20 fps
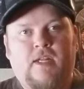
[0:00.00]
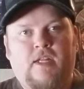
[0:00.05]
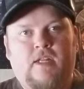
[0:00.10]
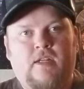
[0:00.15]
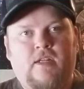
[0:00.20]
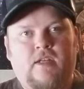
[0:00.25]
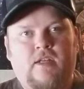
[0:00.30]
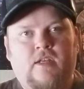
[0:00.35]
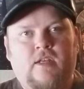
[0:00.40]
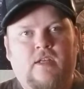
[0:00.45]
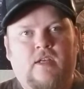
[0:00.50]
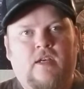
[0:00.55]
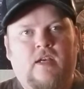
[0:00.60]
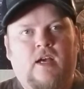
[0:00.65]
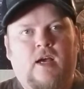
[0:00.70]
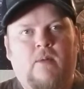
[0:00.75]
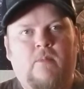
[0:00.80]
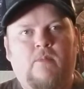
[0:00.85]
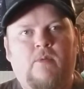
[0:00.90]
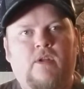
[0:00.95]
it.
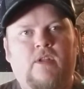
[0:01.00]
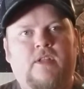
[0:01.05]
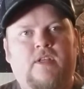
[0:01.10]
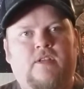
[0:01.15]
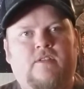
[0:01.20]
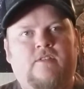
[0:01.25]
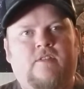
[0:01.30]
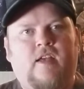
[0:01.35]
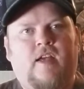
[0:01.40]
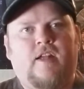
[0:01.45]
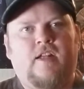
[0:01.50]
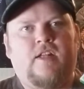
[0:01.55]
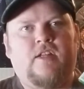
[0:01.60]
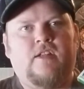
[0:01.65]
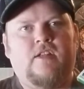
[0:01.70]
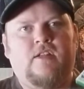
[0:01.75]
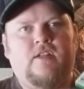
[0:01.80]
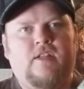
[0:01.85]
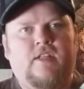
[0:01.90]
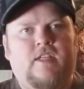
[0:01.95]
I'm really
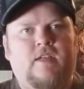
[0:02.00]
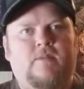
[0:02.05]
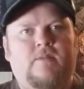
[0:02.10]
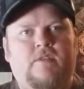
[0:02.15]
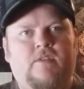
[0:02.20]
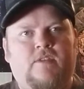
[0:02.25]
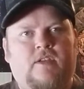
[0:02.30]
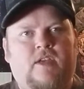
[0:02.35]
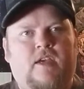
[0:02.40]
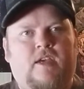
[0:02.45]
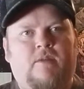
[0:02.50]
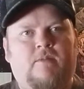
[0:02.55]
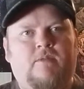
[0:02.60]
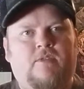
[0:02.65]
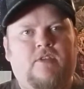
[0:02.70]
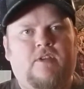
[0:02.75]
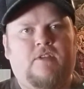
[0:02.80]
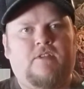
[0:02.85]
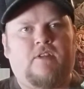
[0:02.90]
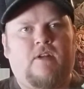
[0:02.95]
excited to give him this game
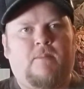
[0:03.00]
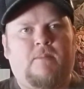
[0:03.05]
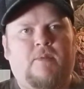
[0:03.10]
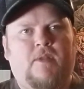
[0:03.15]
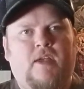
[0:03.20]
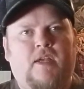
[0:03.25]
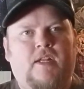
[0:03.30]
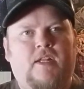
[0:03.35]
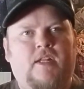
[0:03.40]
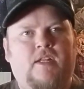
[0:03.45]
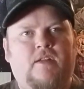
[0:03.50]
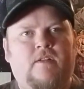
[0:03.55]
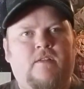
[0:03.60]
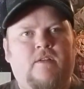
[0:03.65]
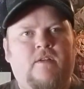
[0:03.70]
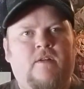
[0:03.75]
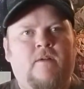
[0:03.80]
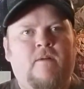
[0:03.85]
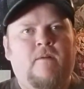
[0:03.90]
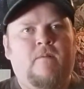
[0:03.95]
so he can start playing it.
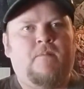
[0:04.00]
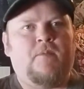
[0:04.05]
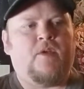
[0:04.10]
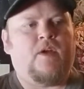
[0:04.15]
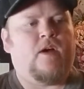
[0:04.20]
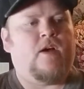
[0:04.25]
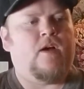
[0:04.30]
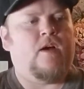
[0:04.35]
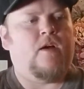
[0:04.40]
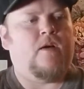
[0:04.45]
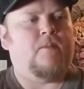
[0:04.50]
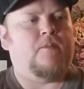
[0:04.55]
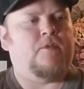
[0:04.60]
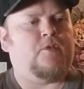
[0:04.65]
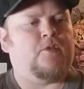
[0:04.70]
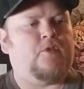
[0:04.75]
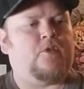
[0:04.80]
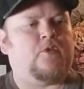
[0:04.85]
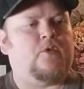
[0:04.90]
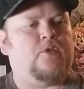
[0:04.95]
This
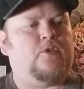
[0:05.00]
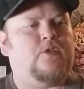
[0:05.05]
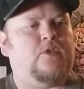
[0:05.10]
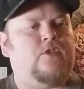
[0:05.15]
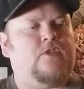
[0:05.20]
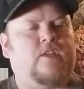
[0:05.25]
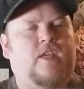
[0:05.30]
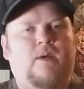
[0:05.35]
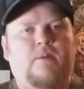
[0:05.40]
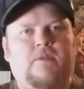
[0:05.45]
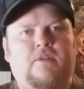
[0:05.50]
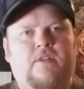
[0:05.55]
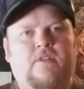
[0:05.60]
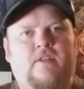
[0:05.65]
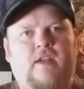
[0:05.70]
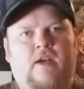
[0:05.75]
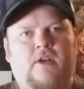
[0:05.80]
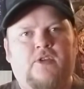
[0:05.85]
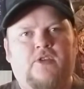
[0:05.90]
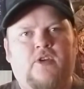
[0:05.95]
one's cool too. It came with a
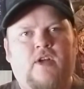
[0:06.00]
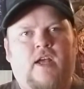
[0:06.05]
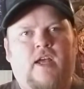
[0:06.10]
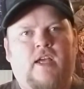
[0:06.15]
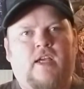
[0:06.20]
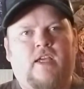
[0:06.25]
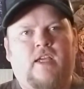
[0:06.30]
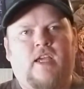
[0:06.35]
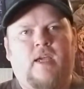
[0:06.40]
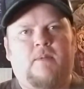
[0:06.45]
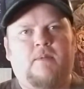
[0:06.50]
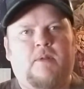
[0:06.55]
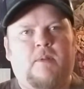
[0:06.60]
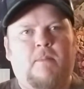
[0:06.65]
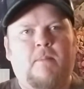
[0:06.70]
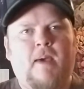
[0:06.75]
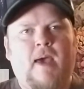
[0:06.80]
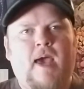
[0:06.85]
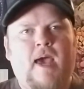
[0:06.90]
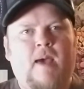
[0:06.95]
soundtrack. It came with a
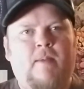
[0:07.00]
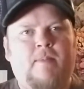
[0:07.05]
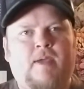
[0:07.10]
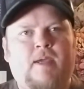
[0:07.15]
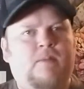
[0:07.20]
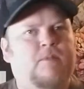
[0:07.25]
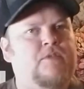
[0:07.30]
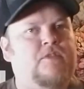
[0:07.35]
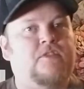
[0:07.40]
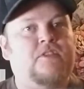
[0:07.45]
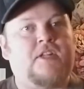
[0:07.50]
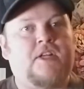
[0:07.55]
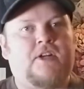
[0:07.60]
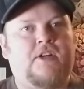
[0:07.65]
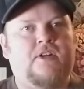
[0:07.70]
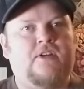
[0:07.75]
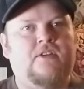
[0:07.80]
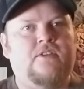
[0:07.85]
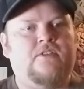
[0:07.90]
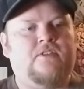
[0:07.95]
map. It came with
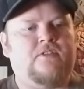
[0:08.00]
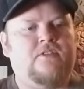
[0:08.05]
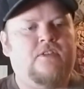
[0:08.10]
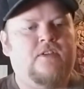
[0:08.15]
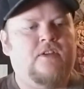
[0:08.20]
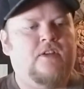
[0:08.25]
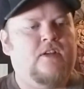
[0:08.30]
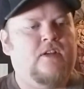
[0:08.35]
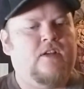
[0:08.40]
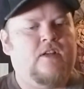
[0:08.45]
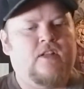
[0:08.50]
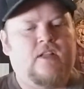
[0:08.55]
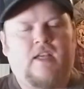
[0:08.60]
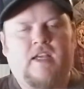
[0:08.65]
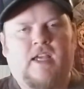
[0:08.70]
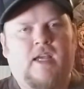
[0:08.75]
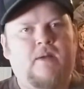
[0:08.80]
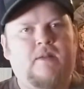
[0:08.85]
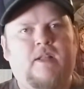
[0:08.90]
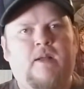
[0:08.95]
stickers.
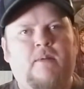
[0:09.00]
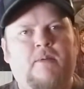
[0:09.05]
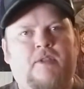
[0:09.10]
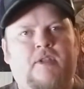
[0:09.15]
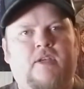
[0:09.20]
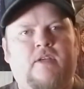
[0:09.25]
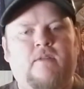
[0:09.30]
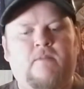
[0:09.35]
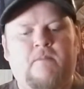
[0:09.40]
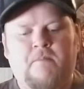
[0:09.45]
It came with everything.